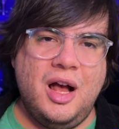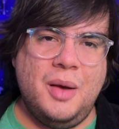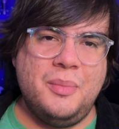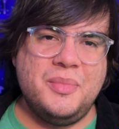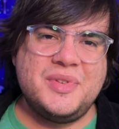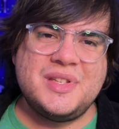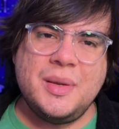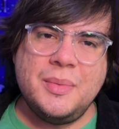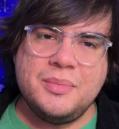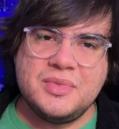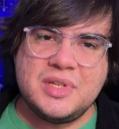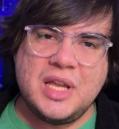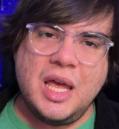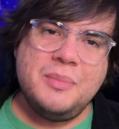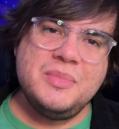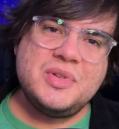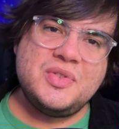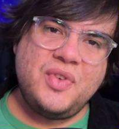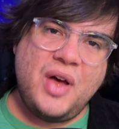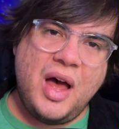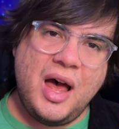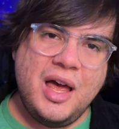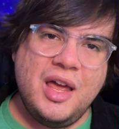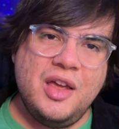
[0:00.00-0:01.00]
Sometimes
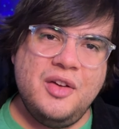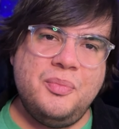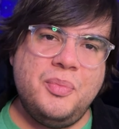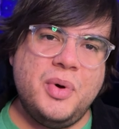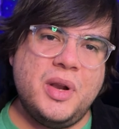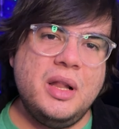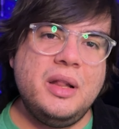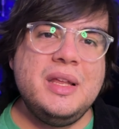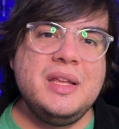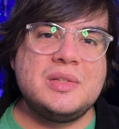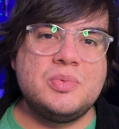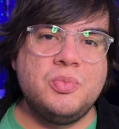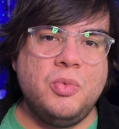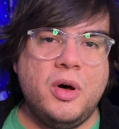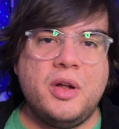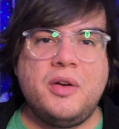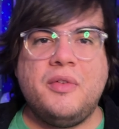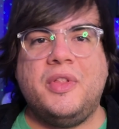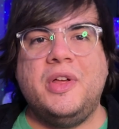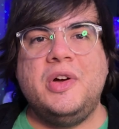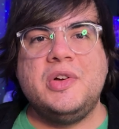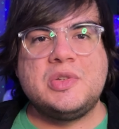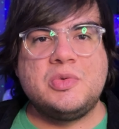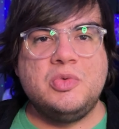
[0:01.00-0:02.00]
5, but at least one
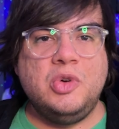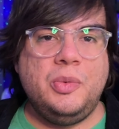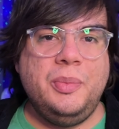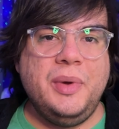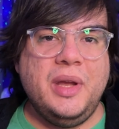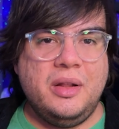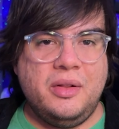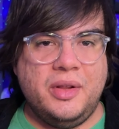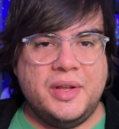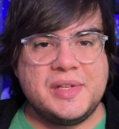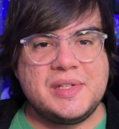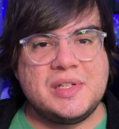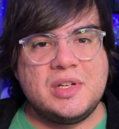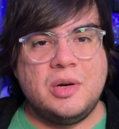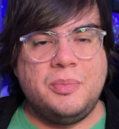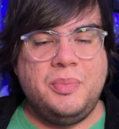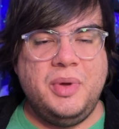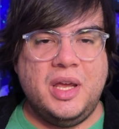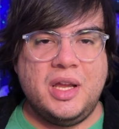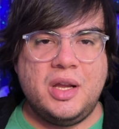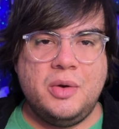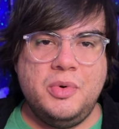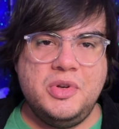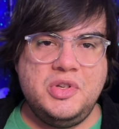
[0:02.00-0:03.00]
of those will be a listener
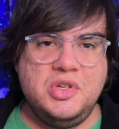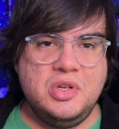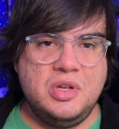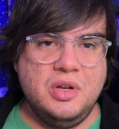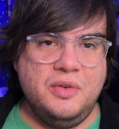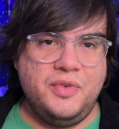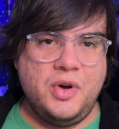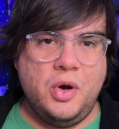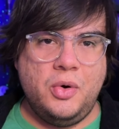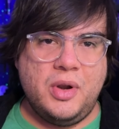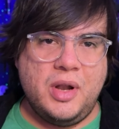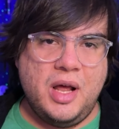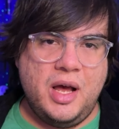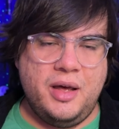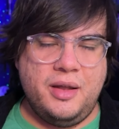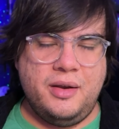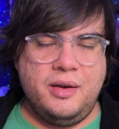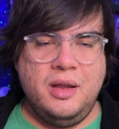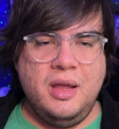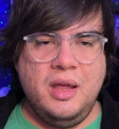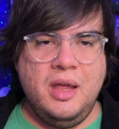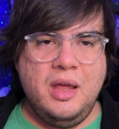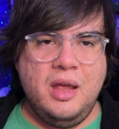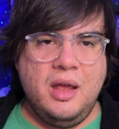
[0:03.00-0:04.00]
pick, which you can vote on
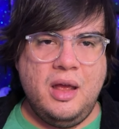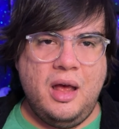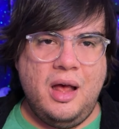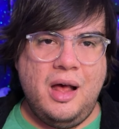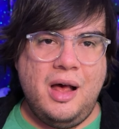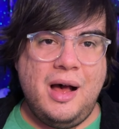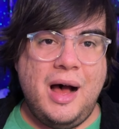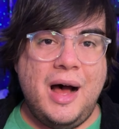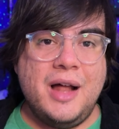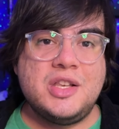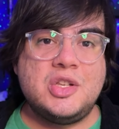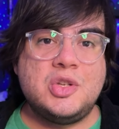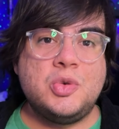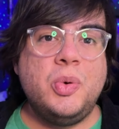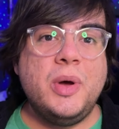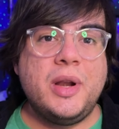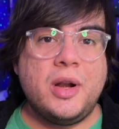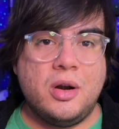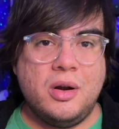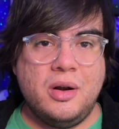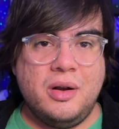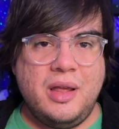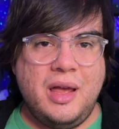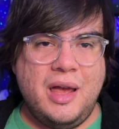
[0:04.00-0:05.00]

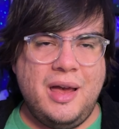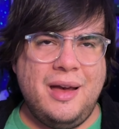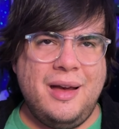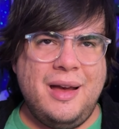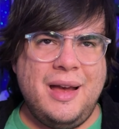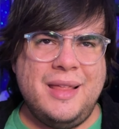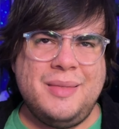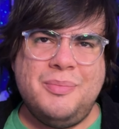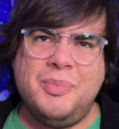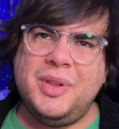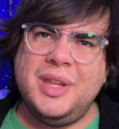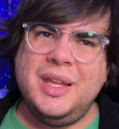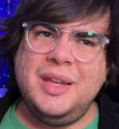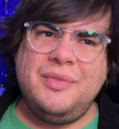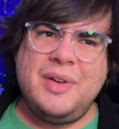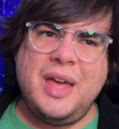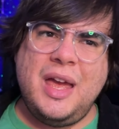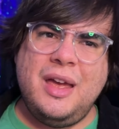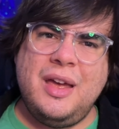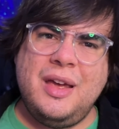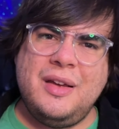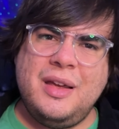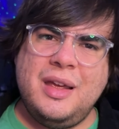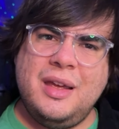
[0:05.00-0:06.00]
Twitter. I believe
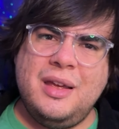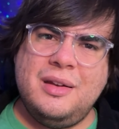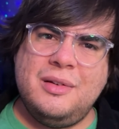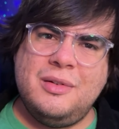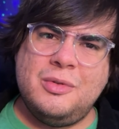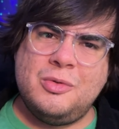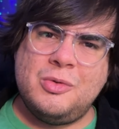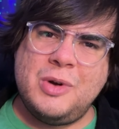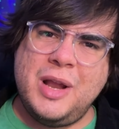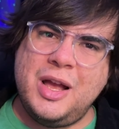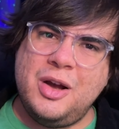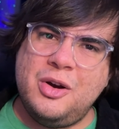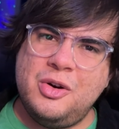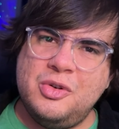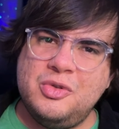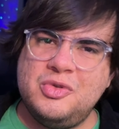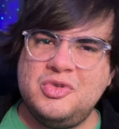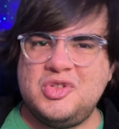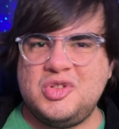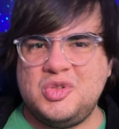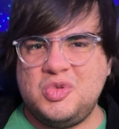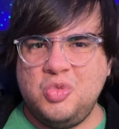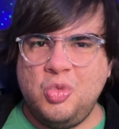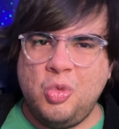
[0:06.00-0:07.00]
at
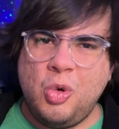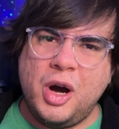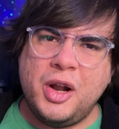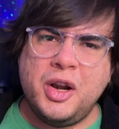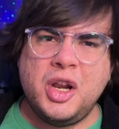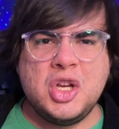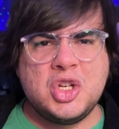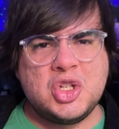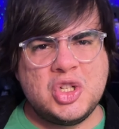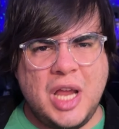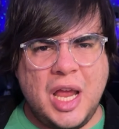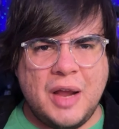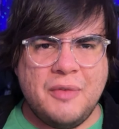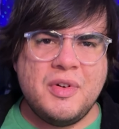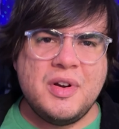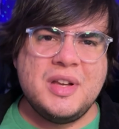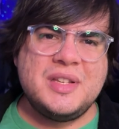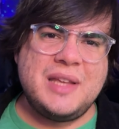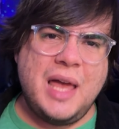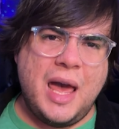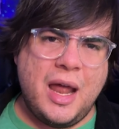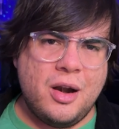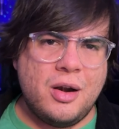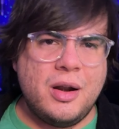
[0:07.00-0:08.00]
round 1-ish every
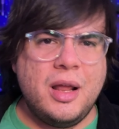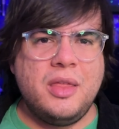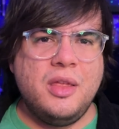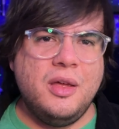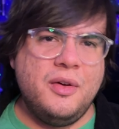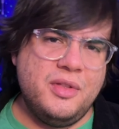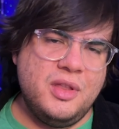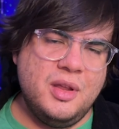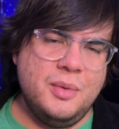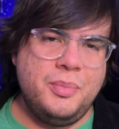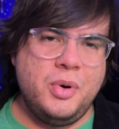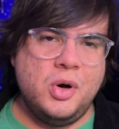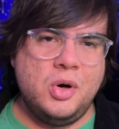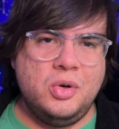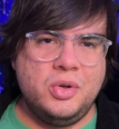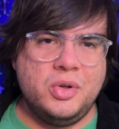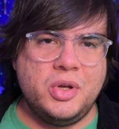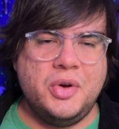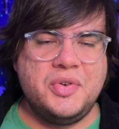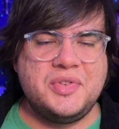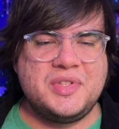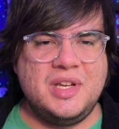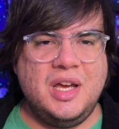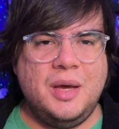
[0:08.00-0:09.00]
Saturday, the poll
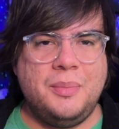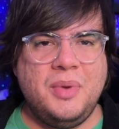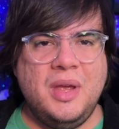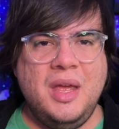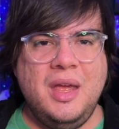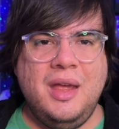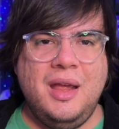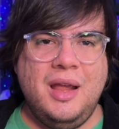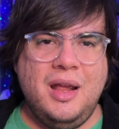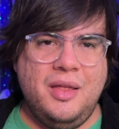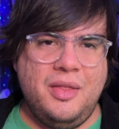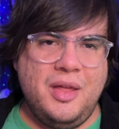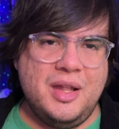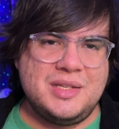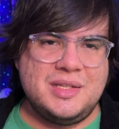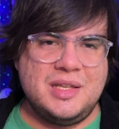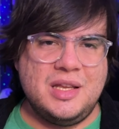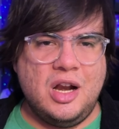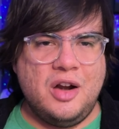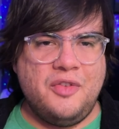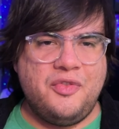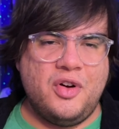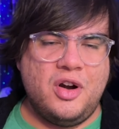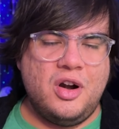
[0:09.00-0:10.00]
goes up. And that's
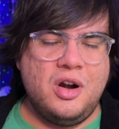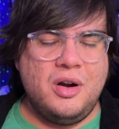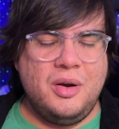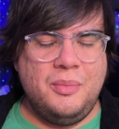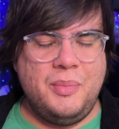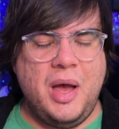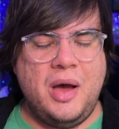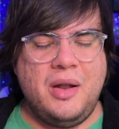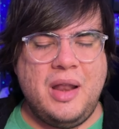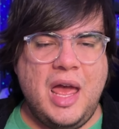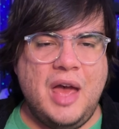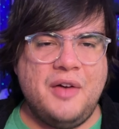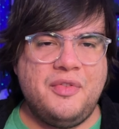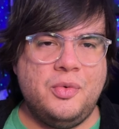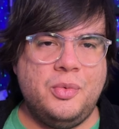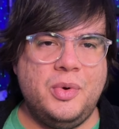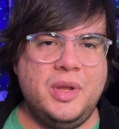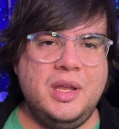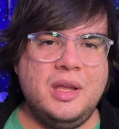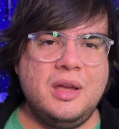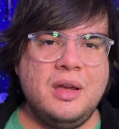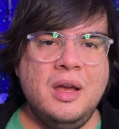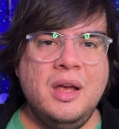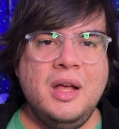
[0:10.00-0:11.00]
there for about half a
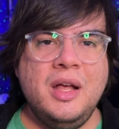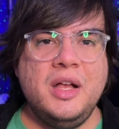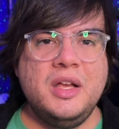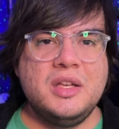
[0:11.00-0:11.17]
week.